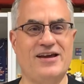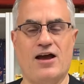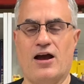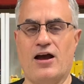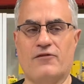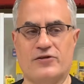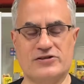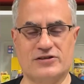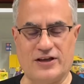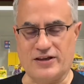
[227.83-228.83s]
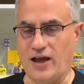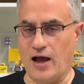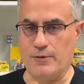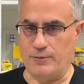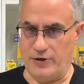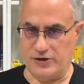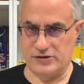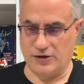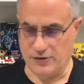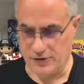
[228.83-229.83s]
For instance, like the comic book.
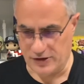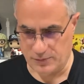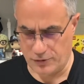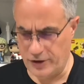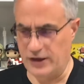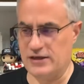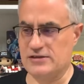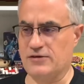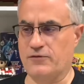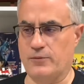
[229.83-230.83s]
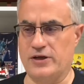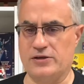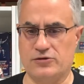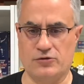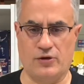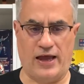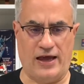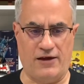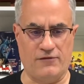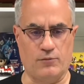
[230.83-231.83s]
So it's pretty easy for me to
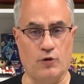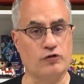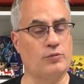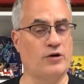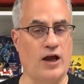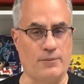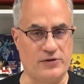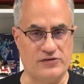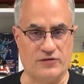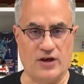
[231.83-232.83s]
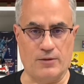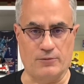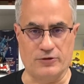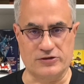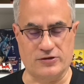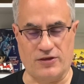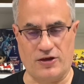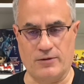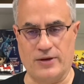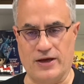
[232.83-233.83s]
have multiple copies of comic books. So I
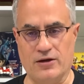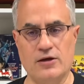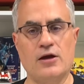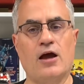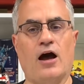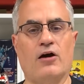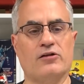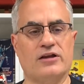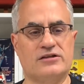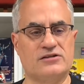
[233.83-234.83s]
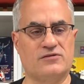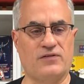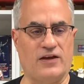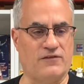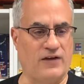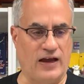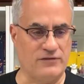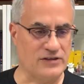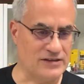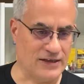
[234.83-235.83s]
thought about, I'll list like 5
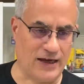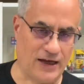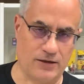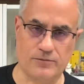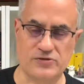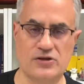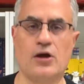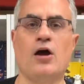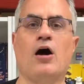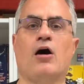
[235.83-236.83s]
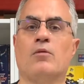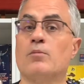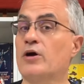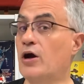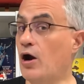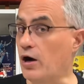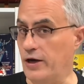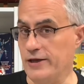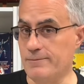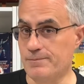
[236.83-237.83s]
to 10 items on
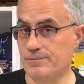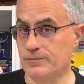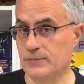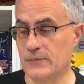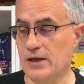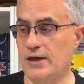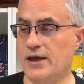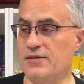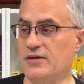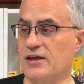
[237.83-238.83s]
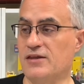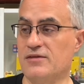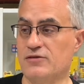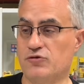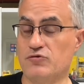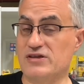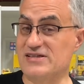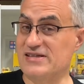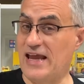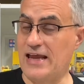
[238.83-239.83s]
Mercari and then do the
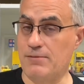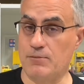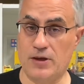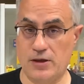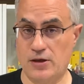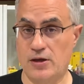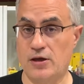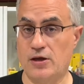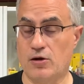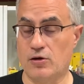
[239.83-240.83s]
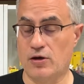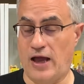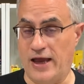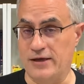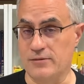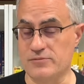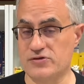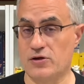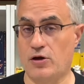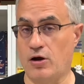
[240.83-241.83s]
same
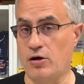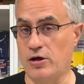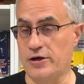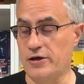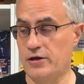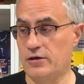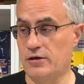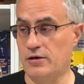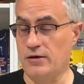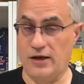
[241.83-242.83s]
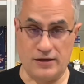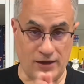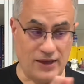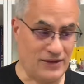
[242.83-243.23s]
items on, not